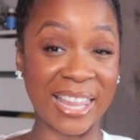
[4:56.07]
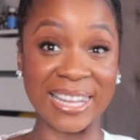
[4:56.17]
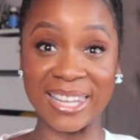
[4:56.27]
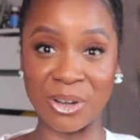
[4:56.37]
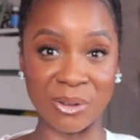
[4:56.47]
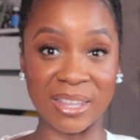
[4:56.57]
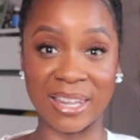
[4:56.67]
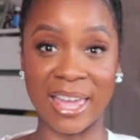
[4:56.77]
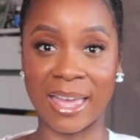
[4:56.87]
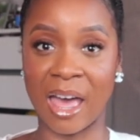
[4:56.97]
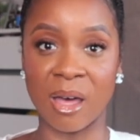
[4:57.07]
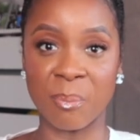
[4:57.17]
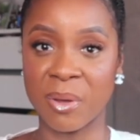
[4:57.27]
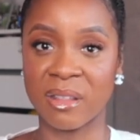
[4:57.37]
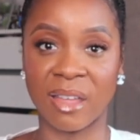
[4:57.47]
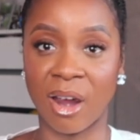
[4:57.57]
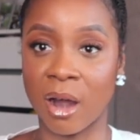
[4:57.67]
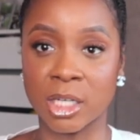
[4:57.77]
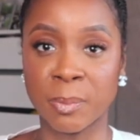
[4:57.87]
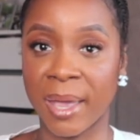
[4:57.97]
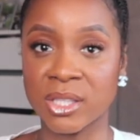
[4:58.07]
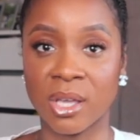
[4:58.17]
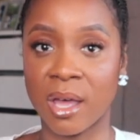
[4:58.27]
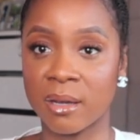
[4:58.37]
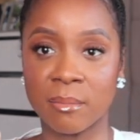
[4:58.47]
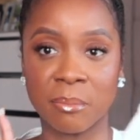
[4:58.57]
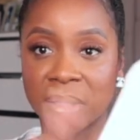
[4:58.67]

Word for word: Like literally, like I'll put like orange pants on,